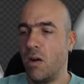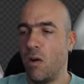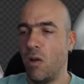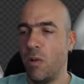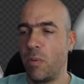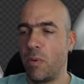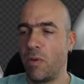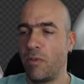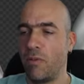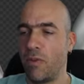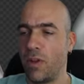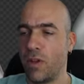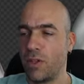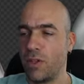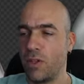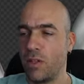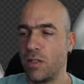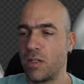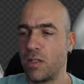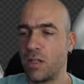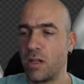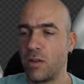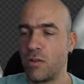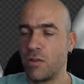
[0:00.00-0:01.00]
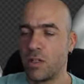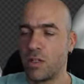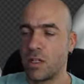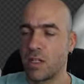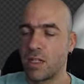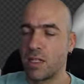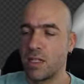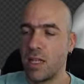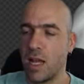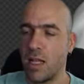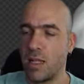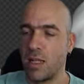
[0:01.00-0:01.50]
All professionals are
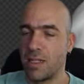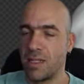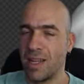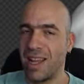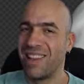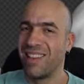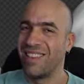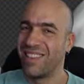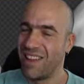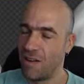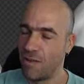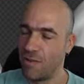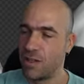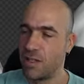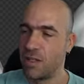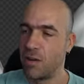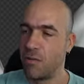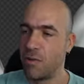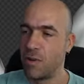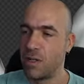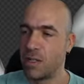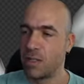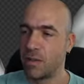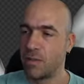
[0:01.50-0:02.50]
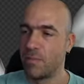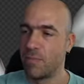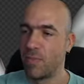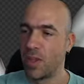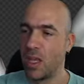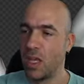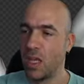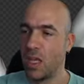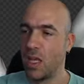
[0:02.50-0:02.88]
using stylus and there is a reason.